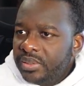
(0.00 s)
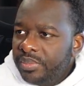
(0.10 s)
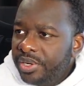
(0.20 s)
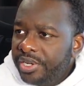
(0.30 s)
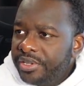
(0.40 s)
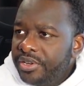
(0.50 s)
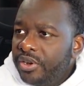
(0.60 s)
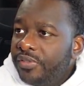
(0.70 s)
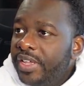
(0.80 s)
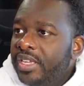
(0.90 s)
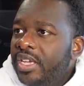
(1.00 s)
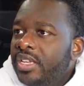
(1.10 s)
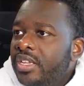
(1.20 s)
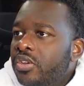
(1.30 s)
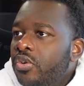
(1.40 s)
But, you know, if I did,
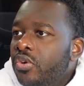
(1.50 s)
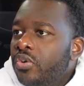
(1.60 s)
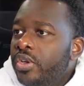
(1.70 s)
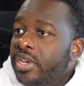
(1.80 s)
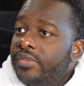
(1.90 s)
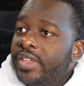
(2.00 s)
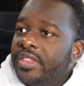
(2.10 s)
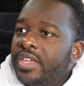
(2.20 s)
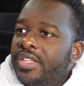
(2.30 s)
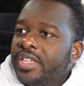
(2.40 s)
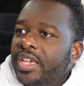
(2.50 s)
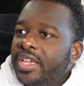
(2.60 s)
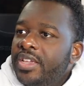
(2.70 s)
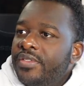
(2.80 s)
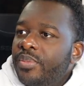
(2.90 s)
then cool. And if they think that,
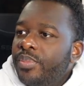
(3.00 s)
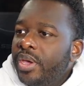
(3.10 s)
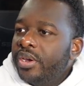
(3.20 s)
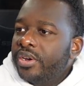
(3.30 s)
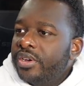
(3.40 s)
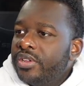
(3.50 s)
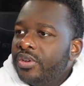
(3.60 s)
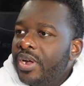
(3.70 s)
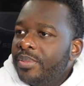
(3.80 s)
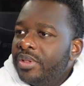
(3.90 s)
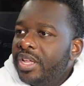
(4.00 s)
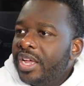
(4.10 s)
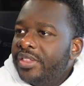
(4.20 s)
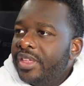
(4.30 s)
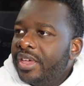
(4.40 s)
even better. You know, I'm
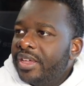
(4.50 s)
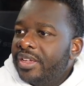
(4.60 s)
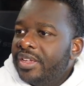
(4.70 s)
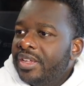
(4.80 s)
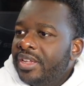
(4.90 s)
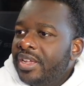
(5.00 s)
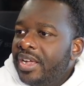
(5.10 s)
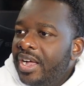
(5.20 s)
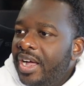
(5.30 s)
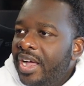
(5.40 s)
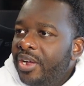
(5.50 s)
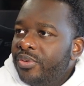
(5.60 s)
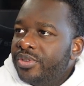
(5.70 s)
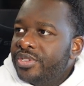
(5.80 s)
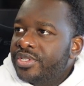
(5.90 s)
glad that I
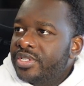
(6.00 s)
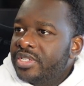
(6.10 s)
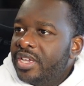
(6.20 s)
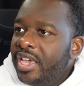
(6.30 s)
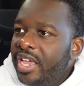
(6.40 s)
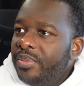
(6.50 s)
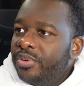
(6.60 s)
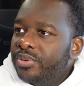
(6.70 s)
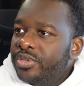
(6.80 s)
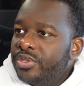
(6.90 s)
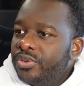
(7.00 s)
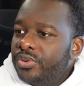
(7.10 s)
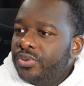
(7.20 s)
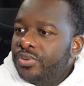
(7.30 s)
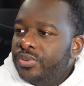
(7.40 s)
was able
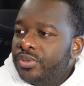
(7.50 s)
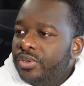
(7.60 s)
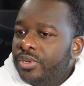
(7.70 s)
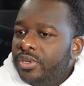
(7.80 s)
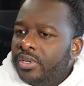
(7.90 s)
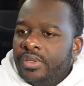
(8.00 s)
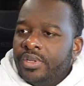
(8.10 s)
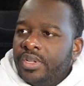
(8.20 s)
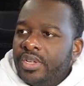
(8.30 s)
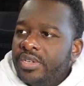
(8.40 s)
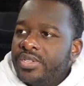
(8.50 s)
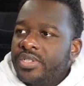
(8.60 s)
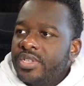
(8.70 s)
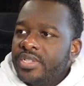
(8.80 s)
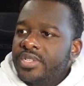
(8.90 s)
to
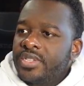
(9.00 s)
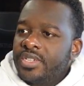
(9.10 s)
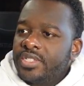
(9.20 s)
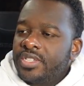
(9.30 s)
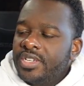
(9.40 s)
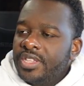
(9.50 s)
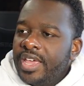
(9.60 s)
assist to